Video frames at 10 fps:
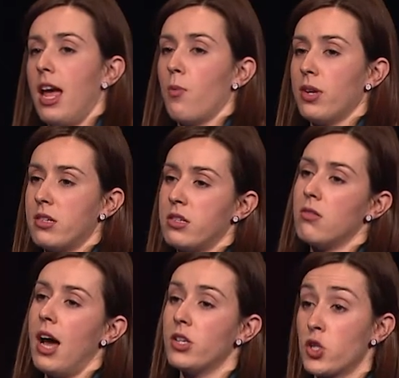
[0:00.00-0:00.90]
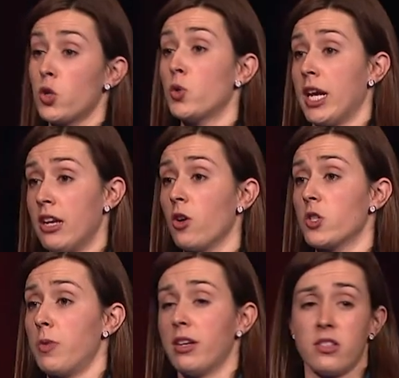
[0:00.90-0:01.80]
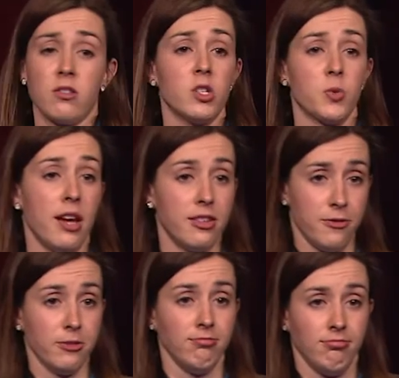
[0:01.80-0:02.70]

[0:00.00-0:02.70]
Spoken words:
and we still had two keynote speaker slots we had to fill.